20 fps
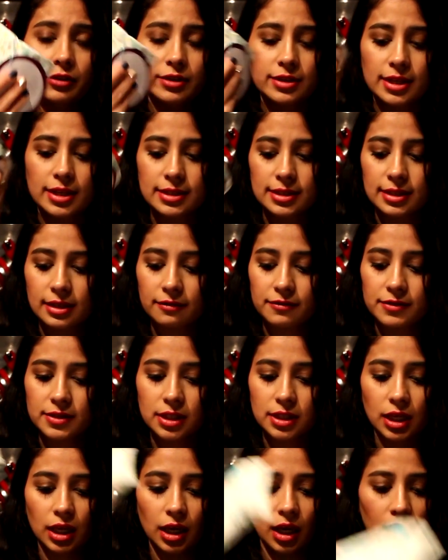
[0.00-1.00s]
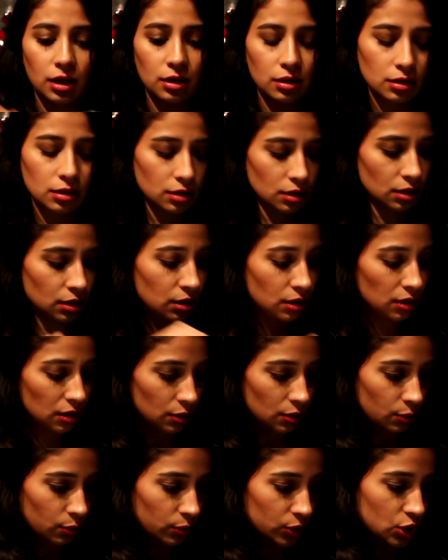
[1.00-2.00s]
for sensitive skin,
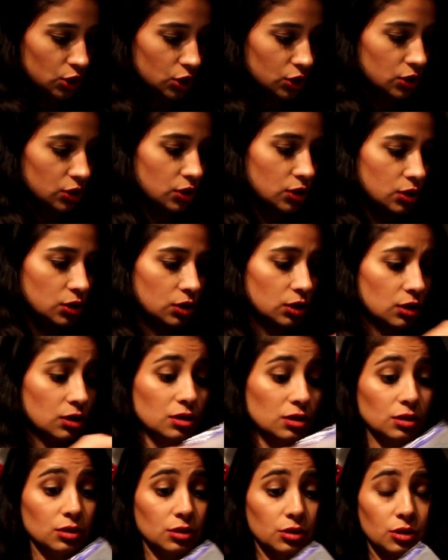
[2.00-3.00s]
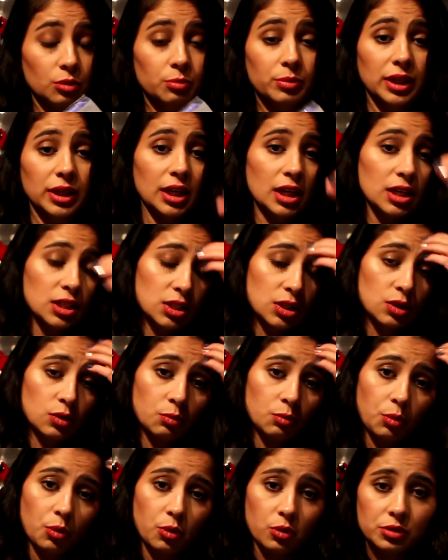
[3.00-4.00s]
which is good because
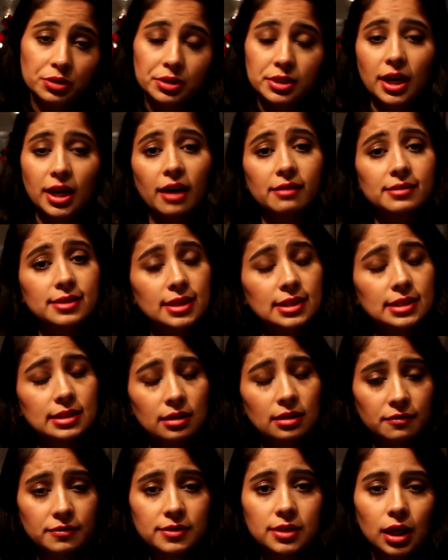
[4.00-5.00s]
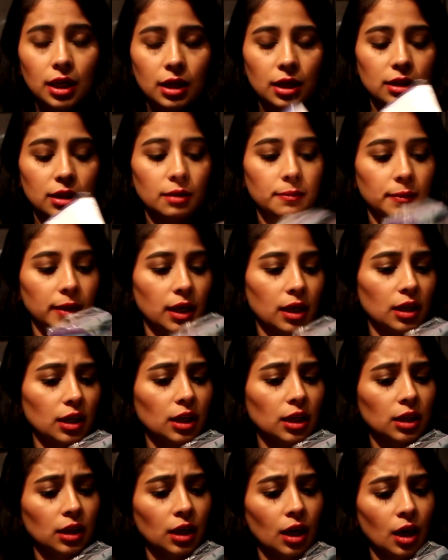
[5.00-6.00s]
newborns have sensitive skin at the
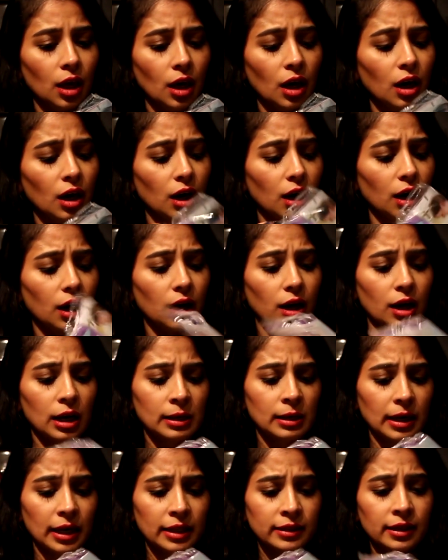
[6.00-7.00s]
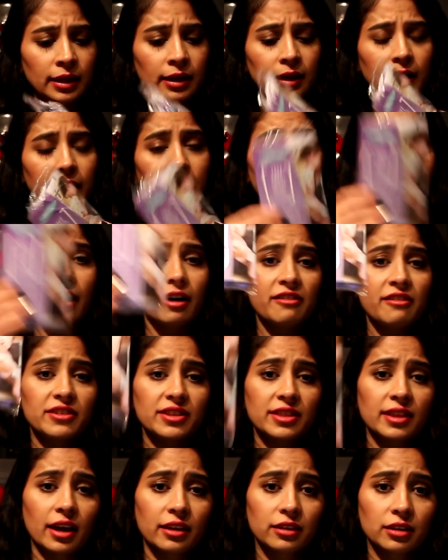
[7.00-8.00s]
beginning. And then I have
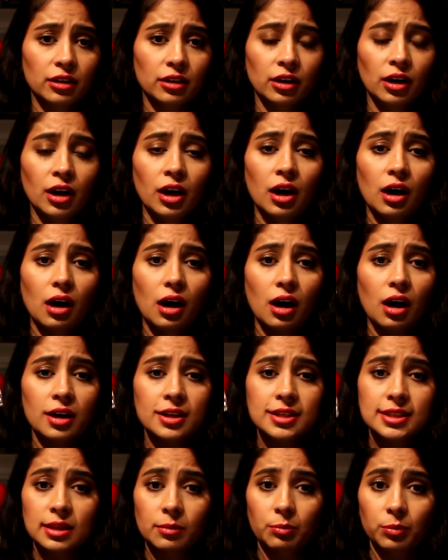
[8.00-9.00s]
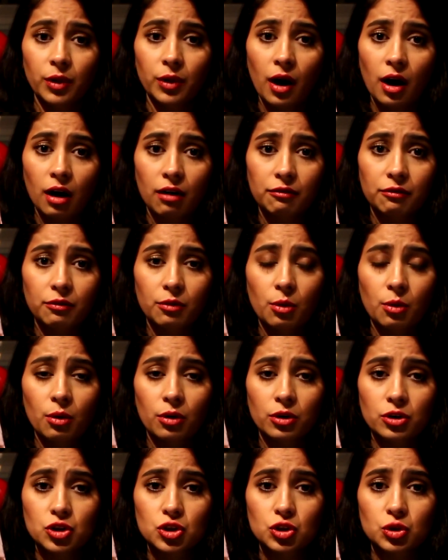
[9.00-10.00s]
another Ziploc
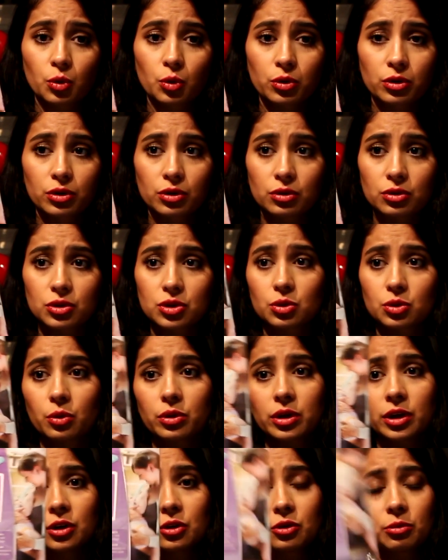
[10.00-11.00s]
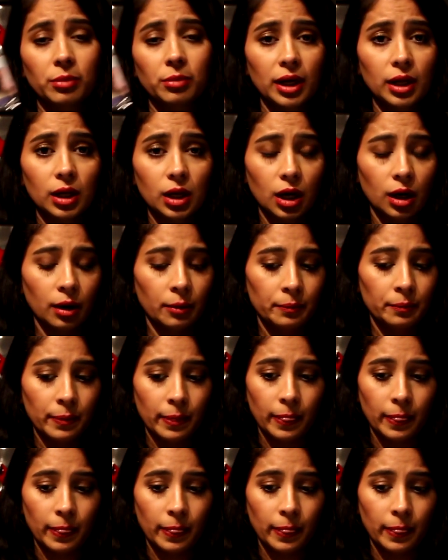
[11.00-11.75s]
for storing your milk.